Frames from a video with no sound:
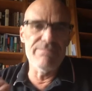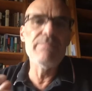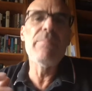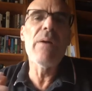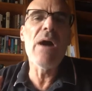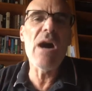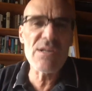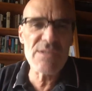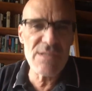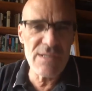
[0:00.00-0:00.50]

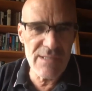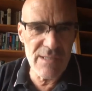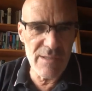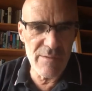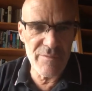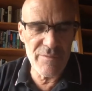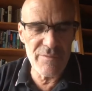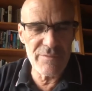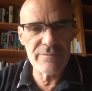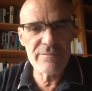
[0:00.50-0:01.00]

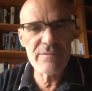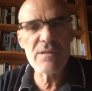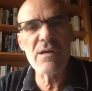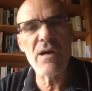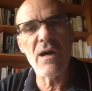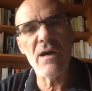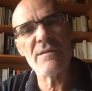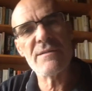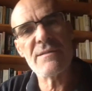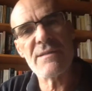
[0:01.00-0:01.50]
positive
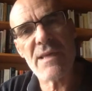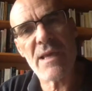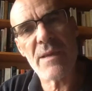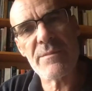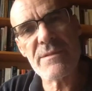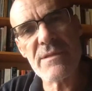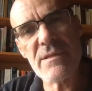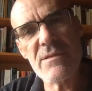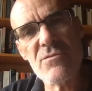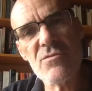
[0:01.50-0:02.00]

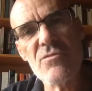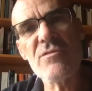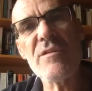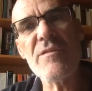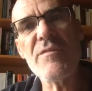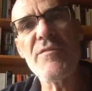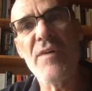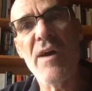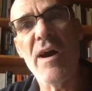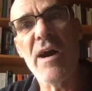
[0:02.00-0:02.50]
concept to
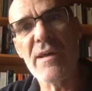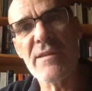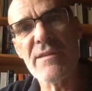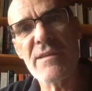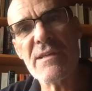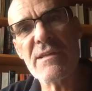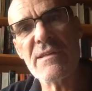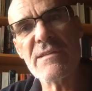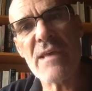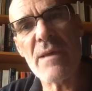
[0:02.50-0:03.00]
define the
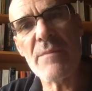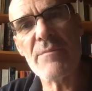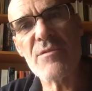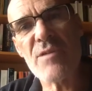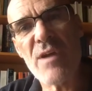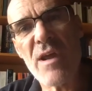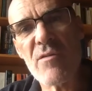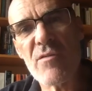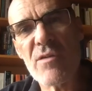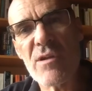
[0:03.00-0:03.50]

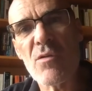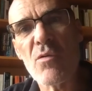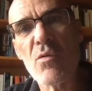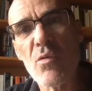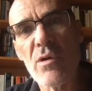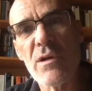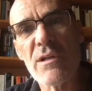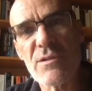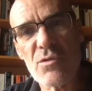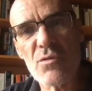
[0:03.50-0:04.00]
contemporary
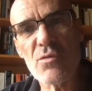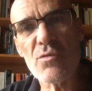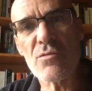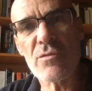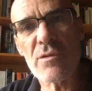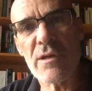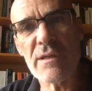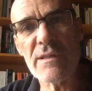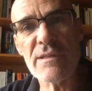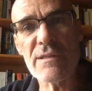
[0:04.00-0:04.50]
world
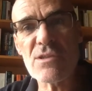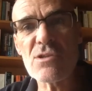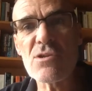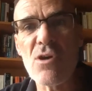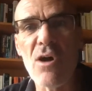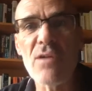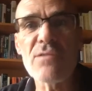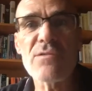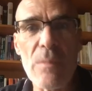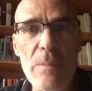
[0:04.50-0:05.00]
order. It is
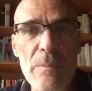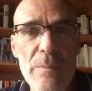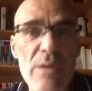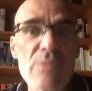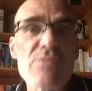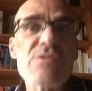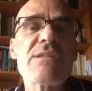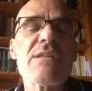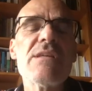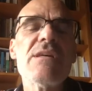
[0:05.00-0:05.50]
called the
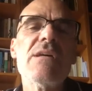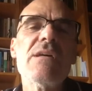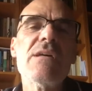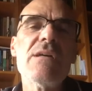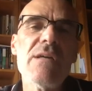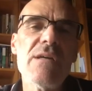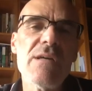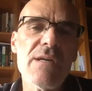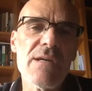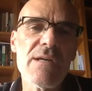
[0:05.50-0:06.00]
post
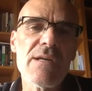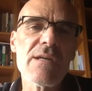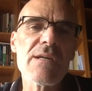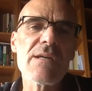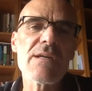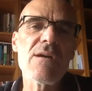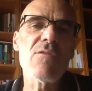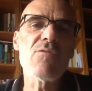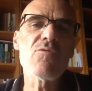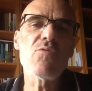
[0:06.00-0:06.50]

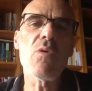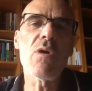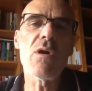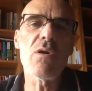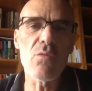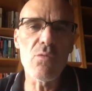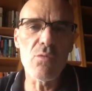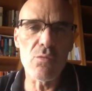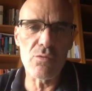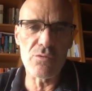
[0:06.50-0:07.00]
Cold War
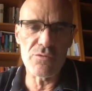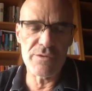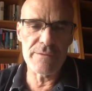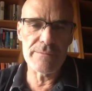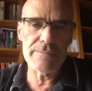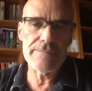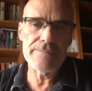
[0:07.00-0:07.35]
order.